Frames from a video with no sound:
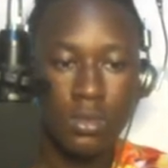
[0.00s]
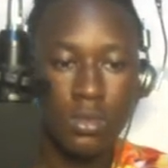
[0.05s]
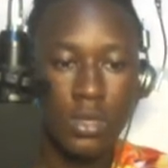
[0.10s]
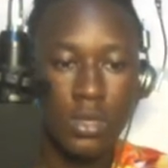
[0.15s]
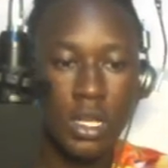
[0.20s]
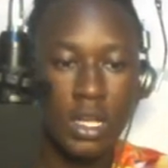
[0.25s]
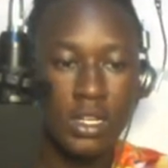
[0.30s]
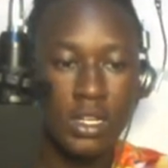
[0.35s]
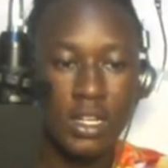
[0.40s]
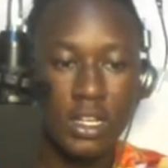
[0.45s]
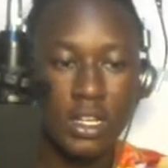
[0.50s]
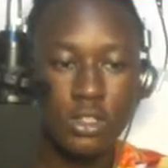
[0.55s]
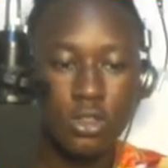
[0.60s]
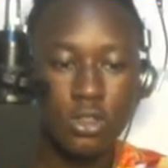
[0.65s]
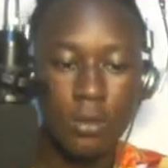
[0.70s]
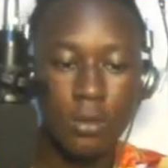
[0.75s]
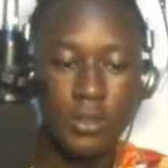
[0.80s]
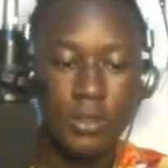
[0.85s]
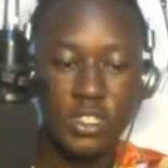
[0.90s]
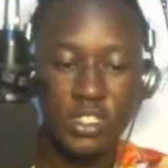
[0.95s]
Then the next
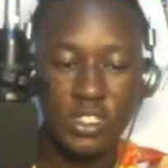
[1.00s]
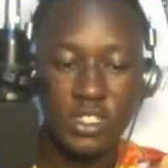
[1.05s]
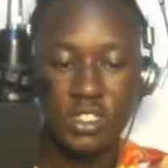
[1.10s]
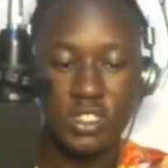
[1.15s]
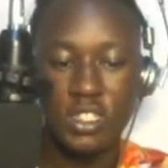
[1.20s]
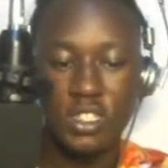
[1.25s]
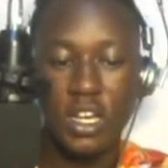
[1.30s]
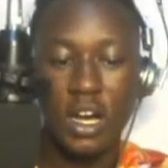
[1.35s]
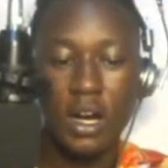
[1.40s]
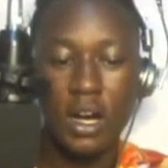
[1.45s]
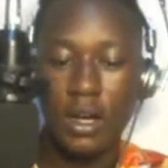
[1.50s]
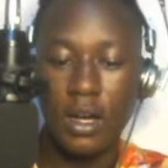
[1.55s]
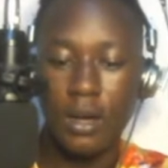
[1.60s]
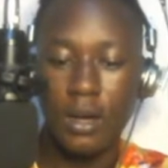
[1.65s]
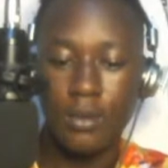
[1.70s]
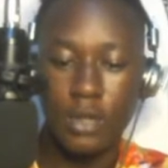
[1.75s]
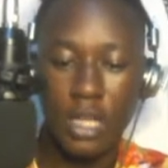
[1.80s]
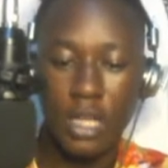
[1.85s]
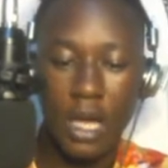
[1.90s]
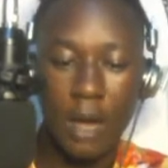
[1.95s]
step is
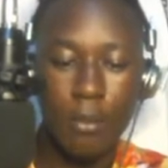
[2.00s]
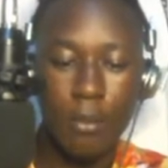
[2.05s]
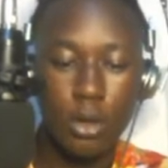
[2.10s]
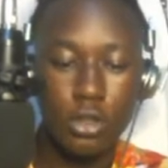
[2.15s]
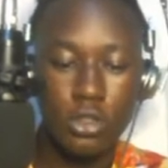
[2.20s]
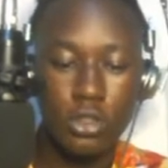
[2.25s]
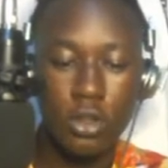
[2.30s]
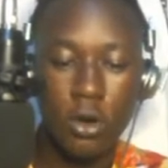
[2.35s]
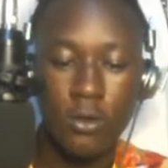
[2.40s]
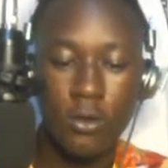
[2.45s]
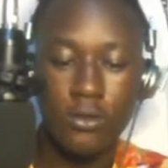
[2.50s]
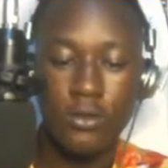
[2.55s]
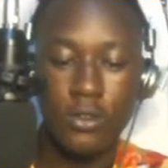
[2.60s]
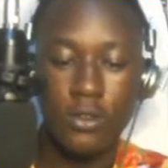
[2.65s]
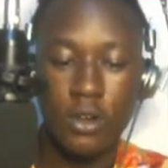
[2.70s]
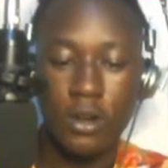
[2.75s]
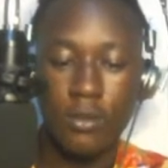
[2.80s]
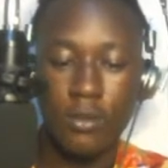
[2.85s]
the amount of